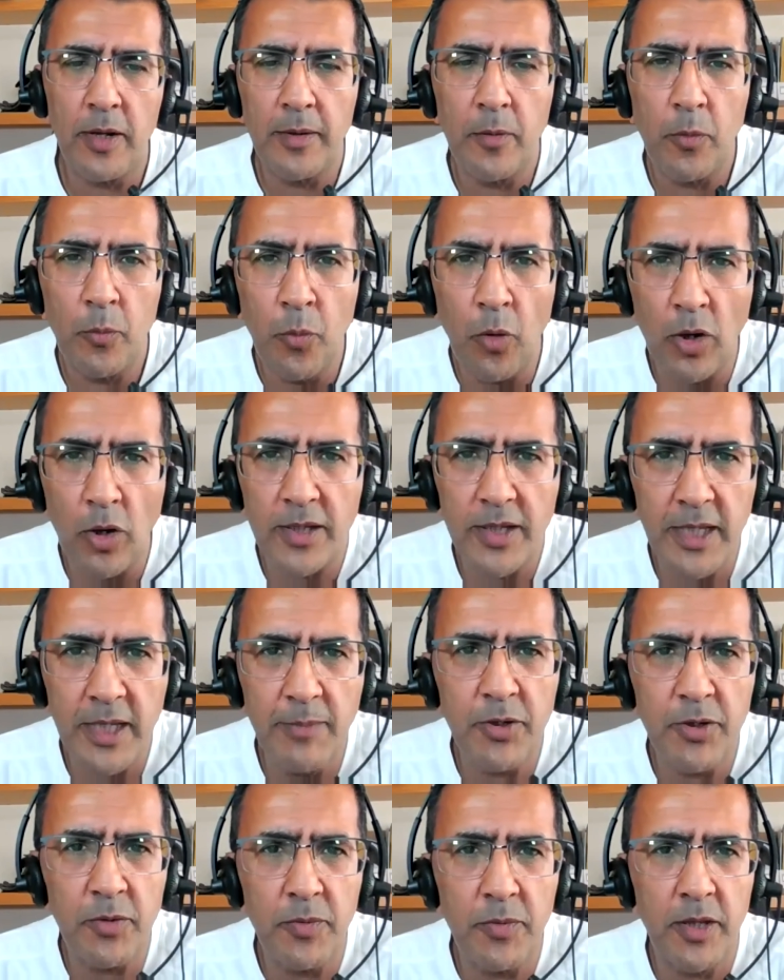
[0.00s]
What
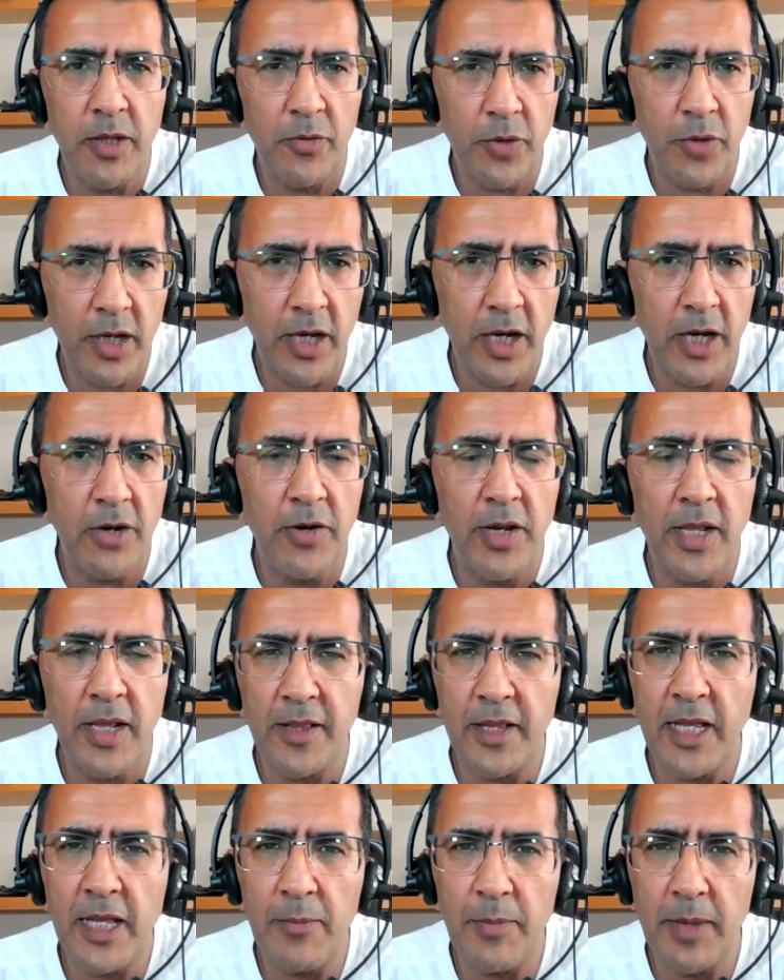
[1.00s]
seems to the recurring
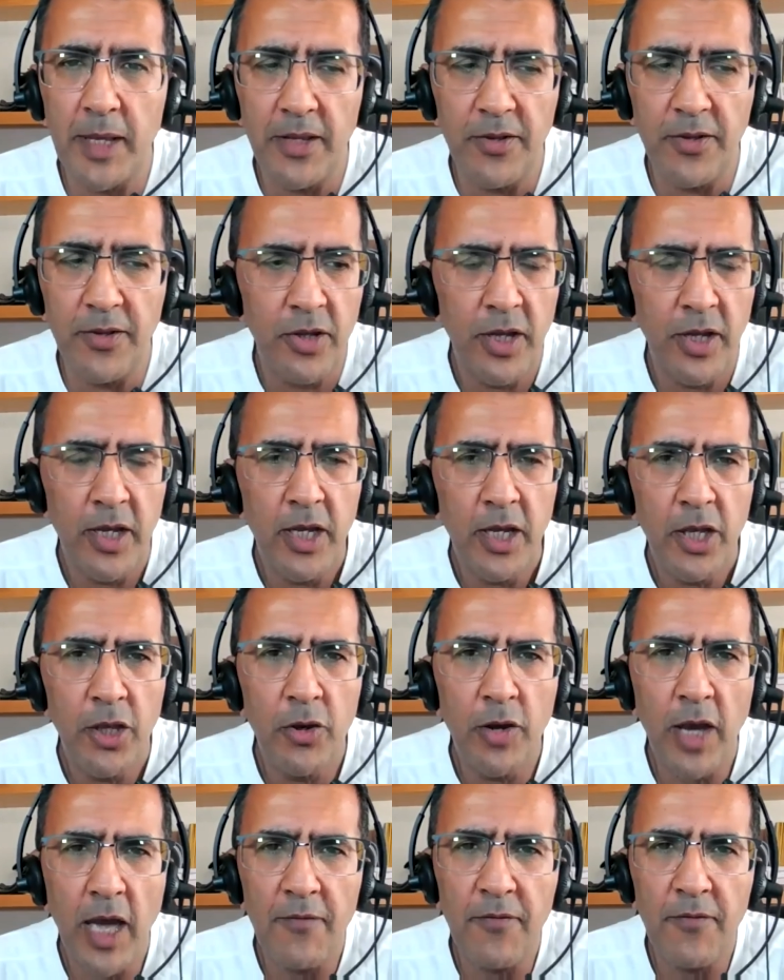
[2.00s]
theme is
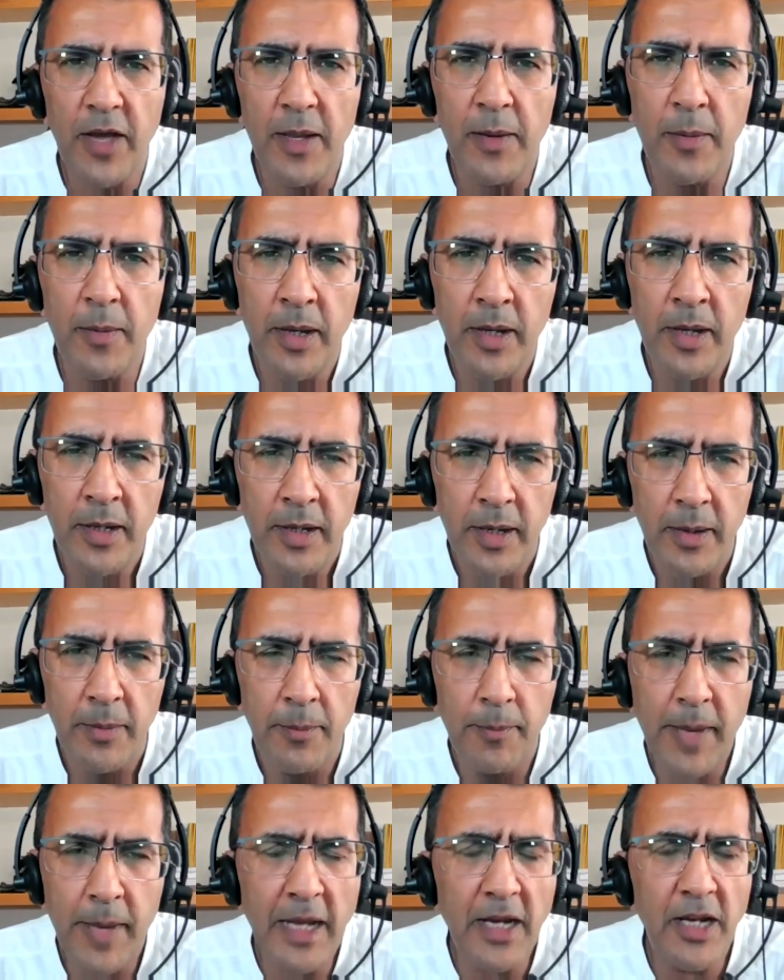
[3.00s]
you have a
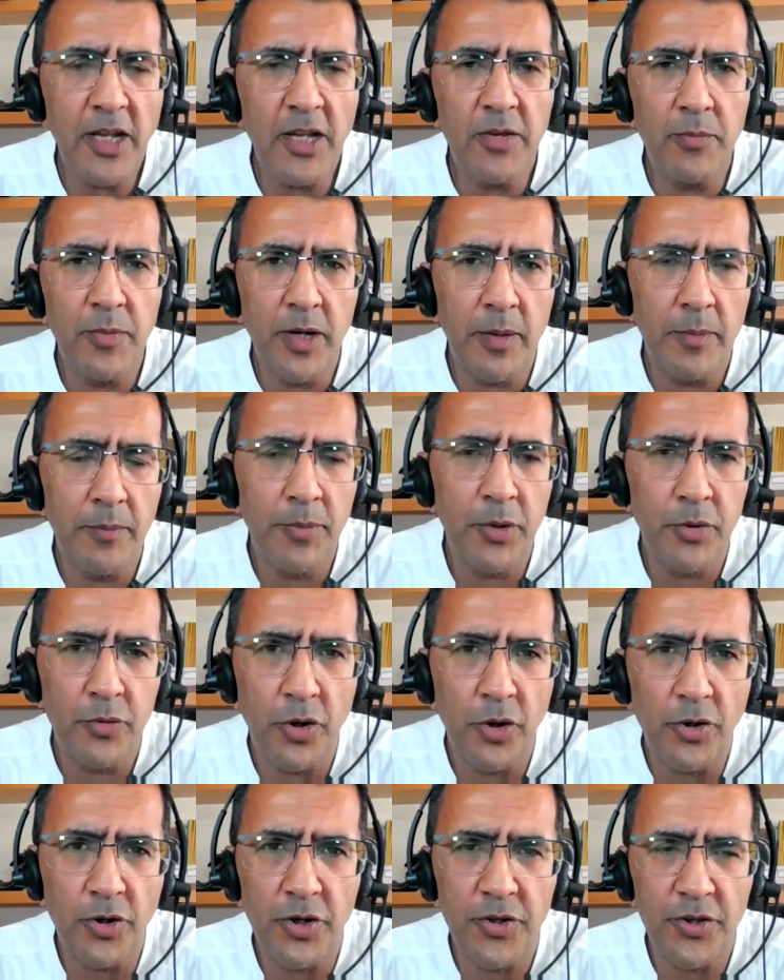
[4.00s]
management
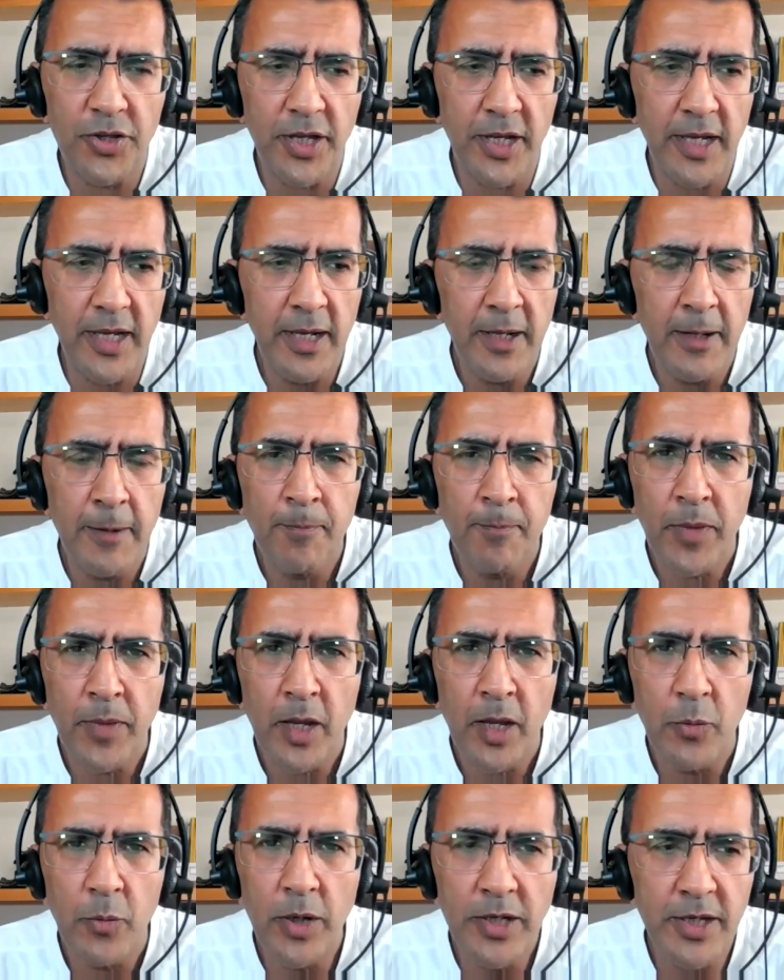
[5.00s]
bureaucracy
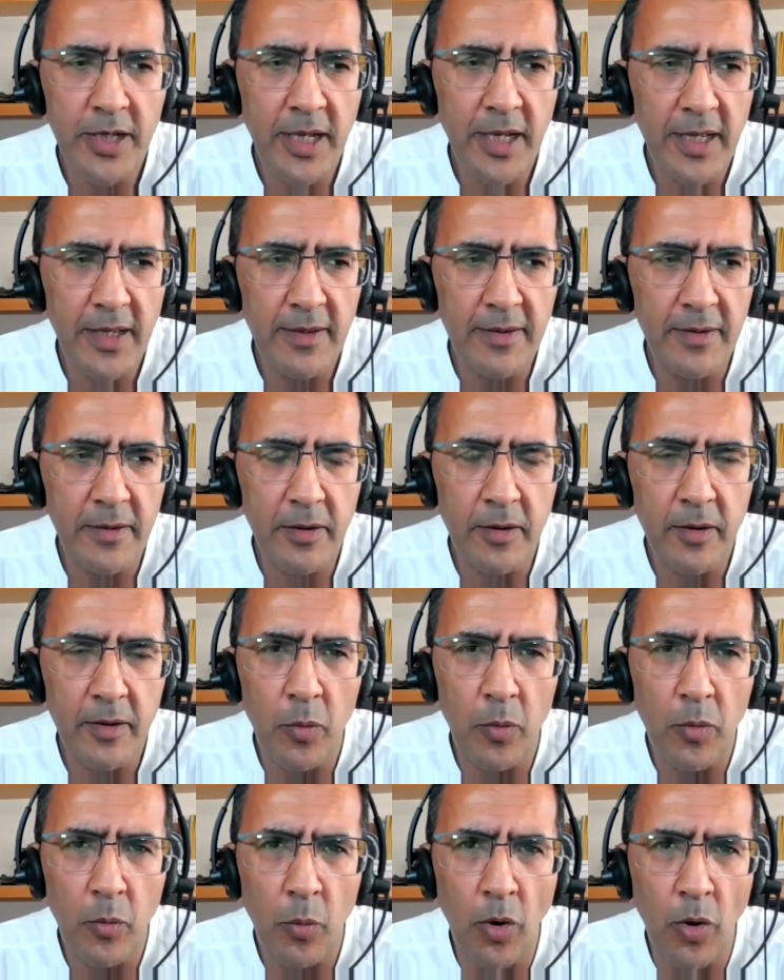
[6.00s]
which is
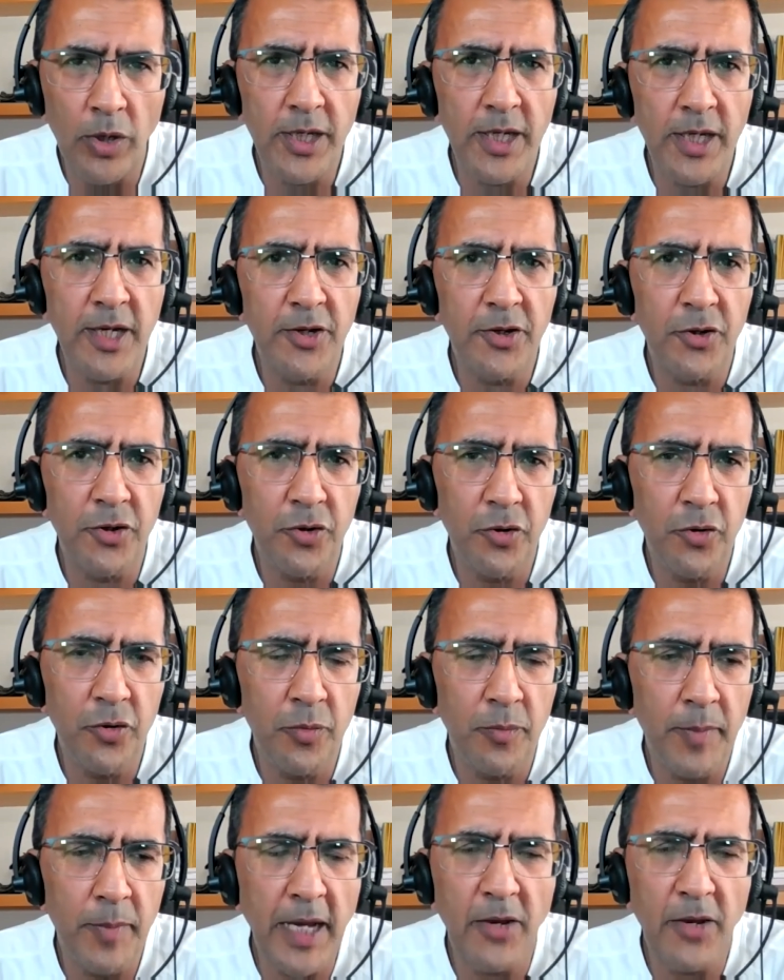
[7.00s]
wanting to
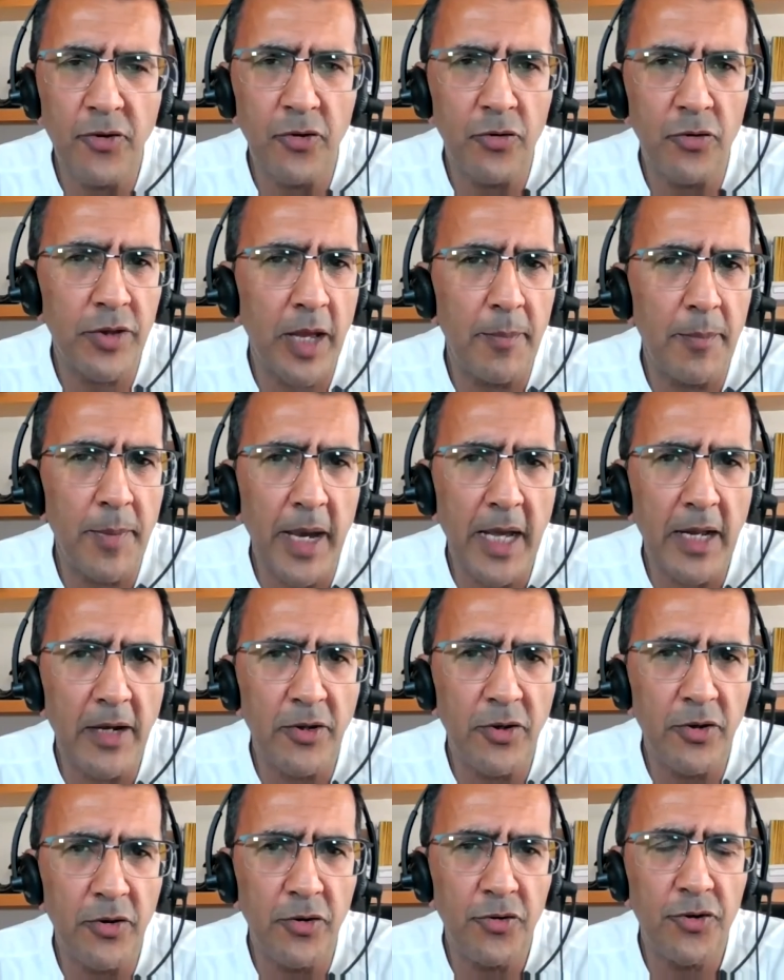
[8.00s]
make sure that bad
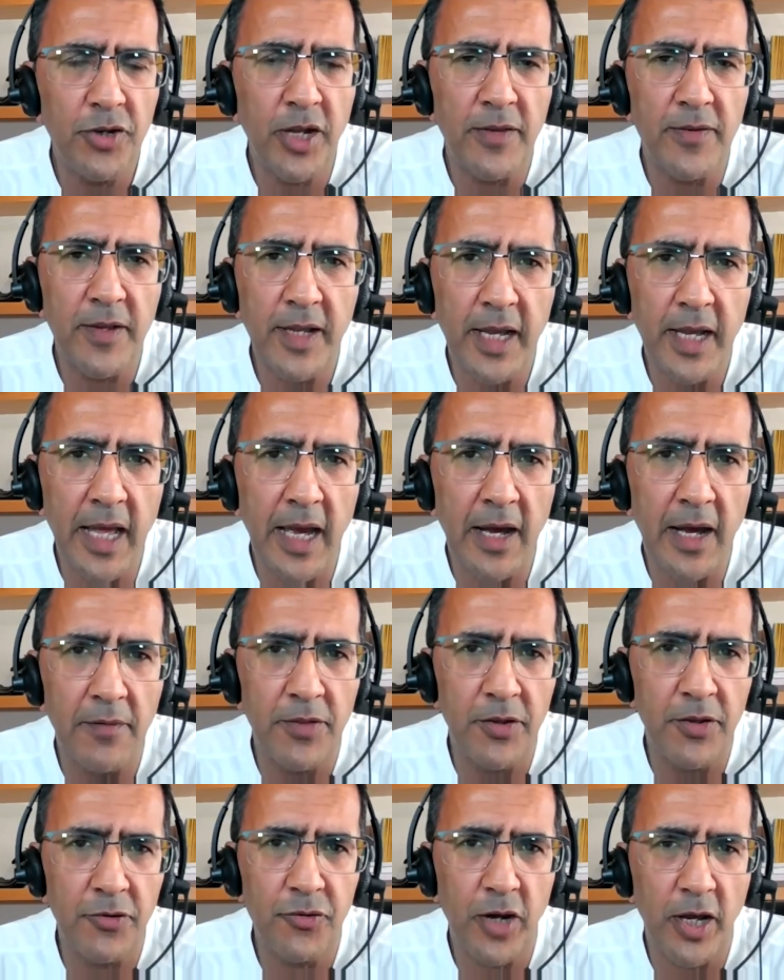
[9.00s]
news doesn't get out
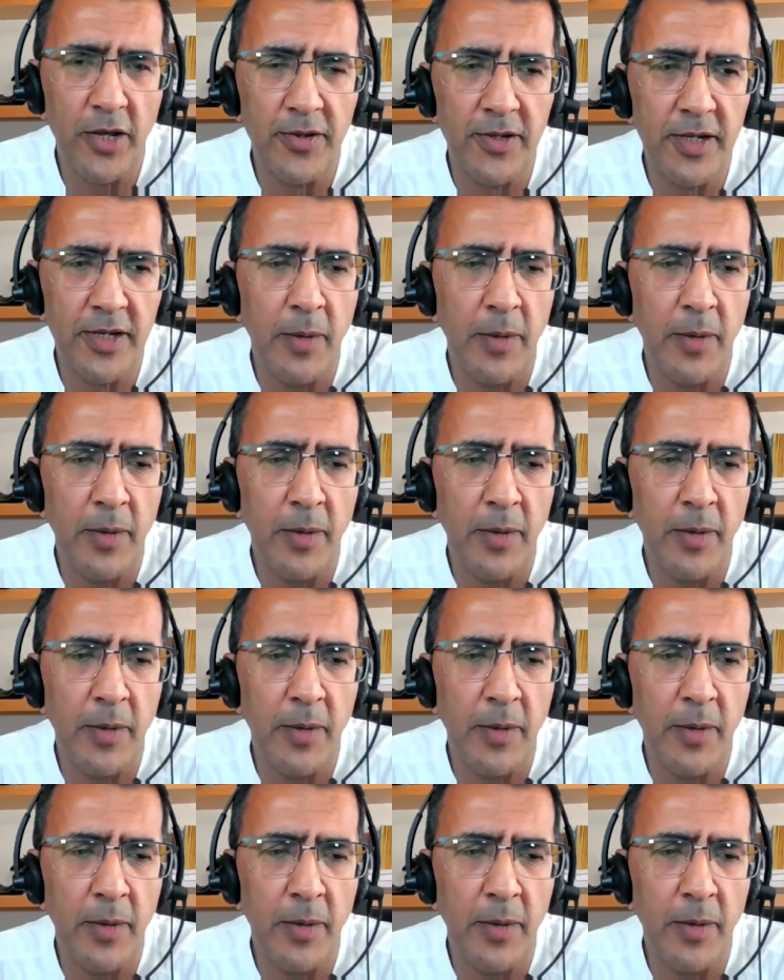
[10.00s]
of the trust.